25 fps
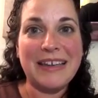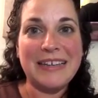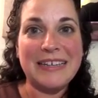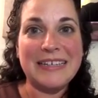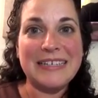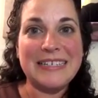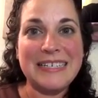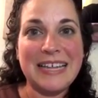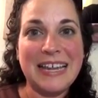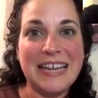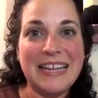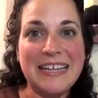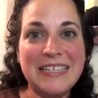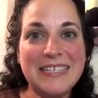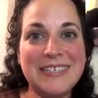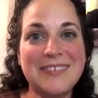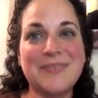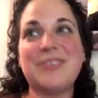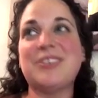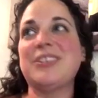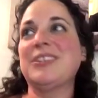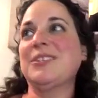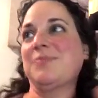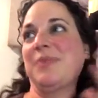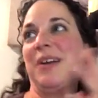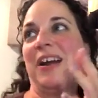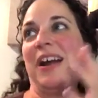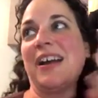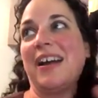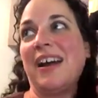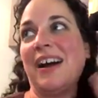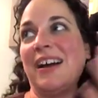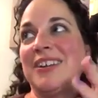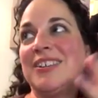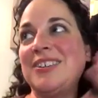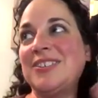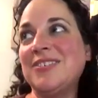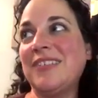intense, which is where I
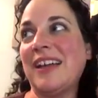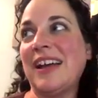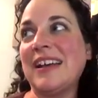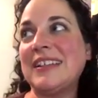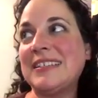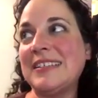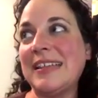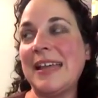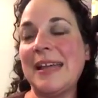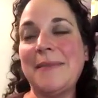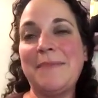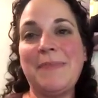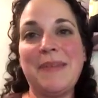got to last night.